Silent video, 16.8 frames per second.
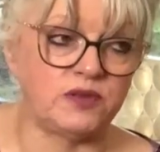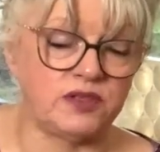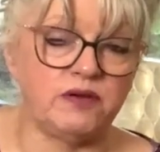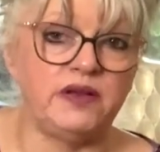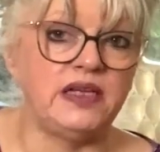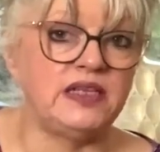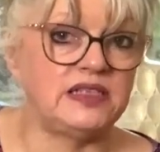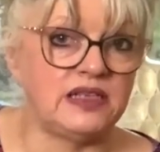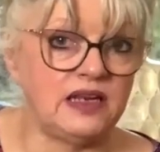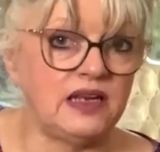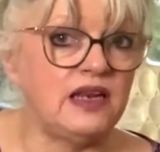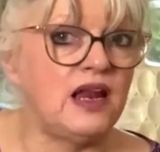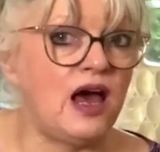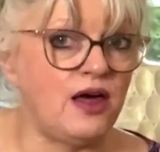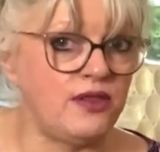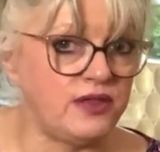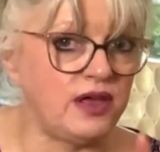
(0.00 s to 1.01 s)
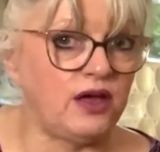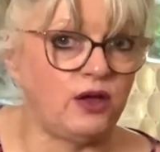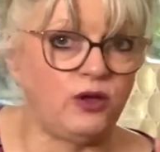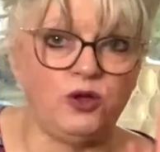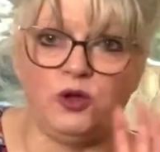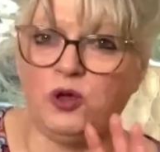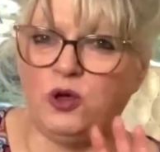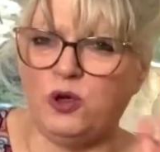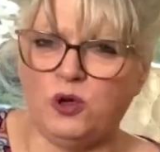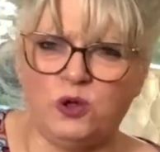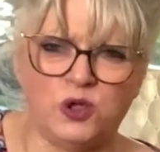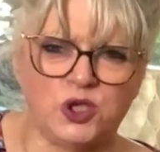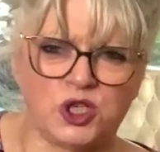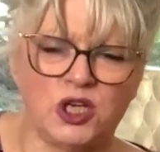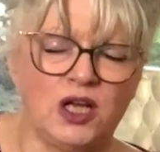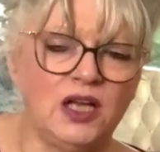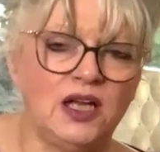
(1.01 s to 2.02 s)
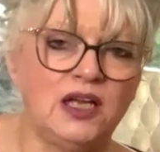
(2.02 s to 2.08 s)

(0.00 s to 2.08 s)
So it is another huge